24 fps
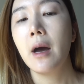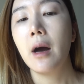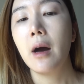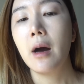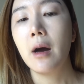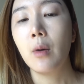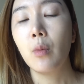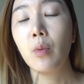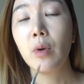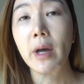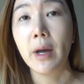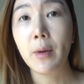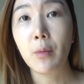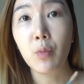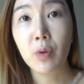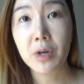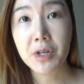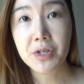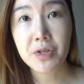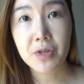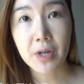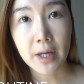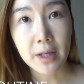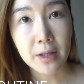at
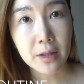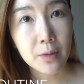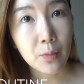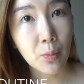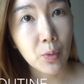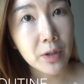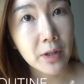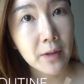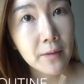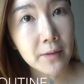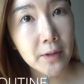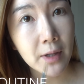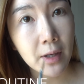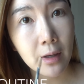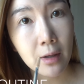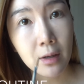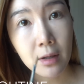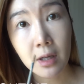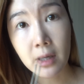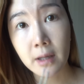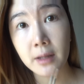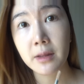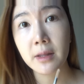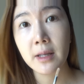WISHTREND, one of
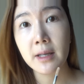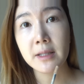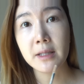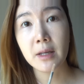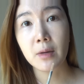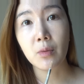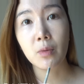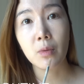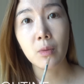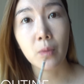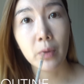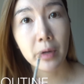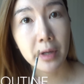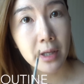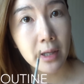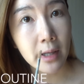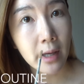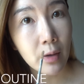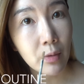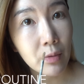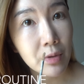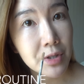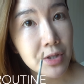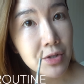the good things at working
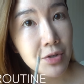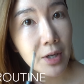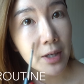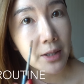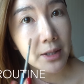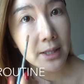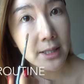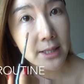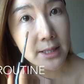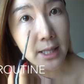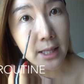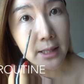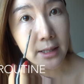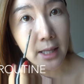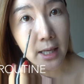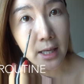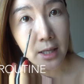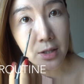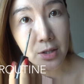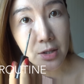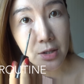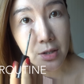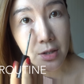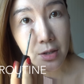at WISHTREND is that
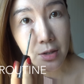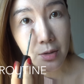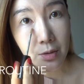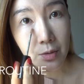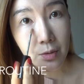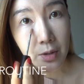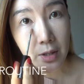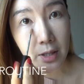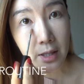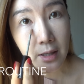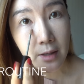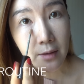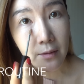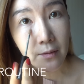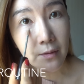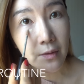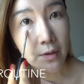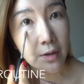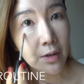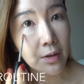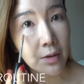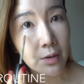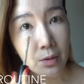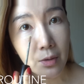they do give
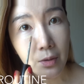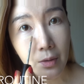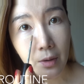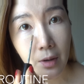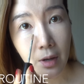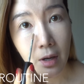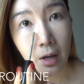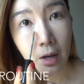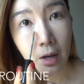you